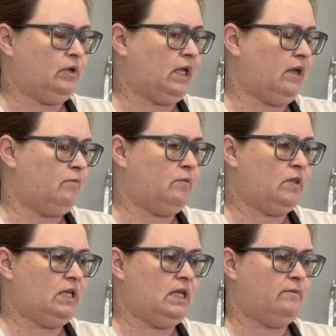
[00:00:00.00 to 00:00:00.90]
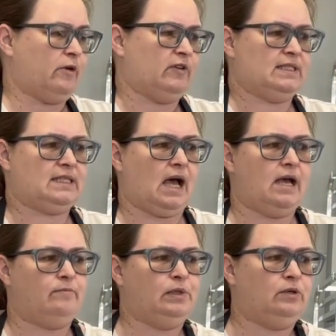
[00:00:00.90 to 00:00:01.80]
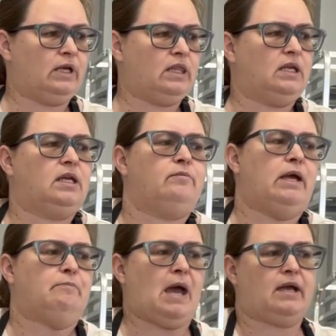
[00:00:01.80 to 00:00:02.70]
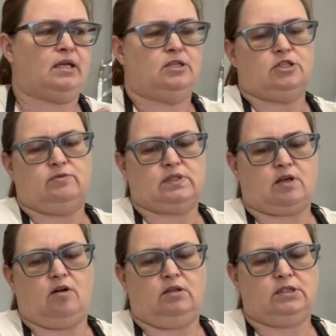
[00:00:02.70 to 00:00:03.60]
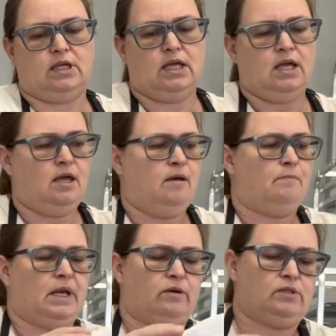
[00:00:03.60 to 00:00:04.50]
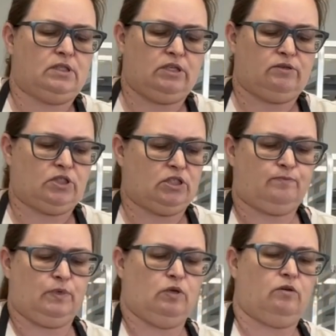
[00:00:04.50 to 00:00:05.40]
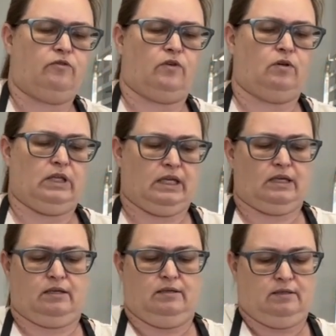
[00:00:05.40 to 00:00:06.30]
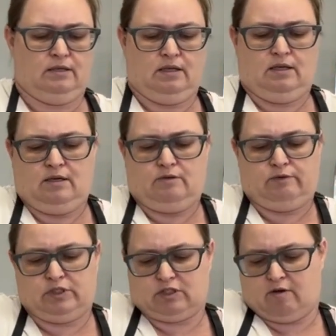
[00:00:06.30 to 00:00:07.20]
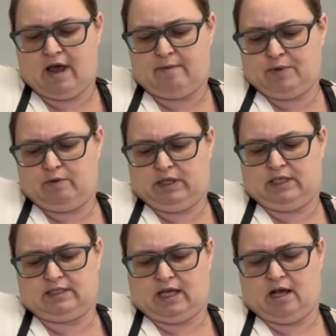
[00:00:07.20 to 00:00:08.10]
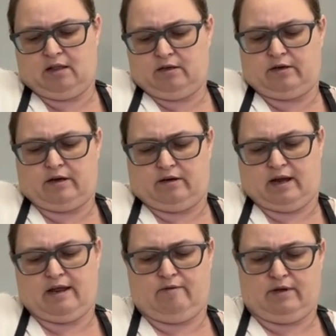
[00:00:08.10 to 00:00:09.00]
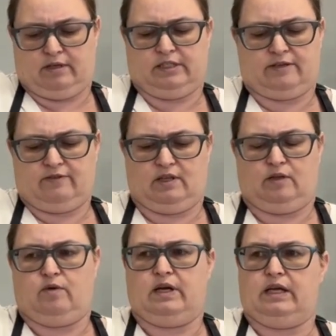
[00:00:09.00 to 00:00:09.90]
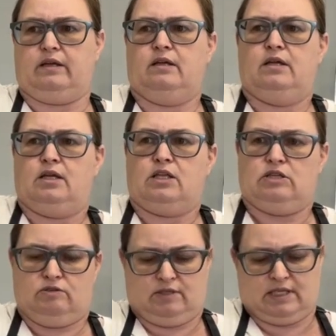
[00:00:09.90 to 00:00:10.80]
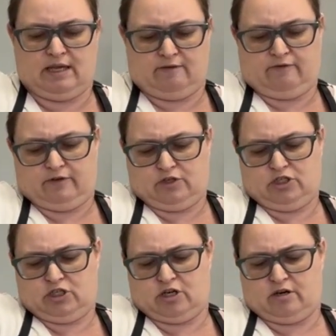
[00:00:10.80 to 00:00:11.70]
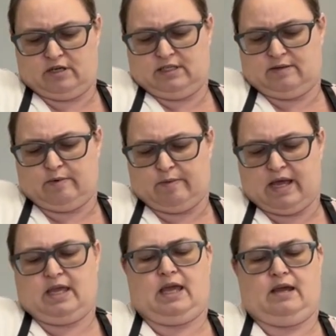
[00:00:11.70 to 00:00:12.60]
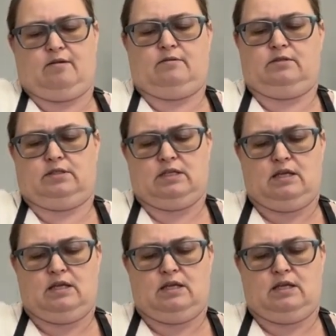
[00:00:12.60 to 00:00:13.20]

I can't remember the name of it. Sky blue, I think, in my package it was called. But it was just beautiful. Like, we're so happy with his color. I definitely want to use it for sure in some of my candles.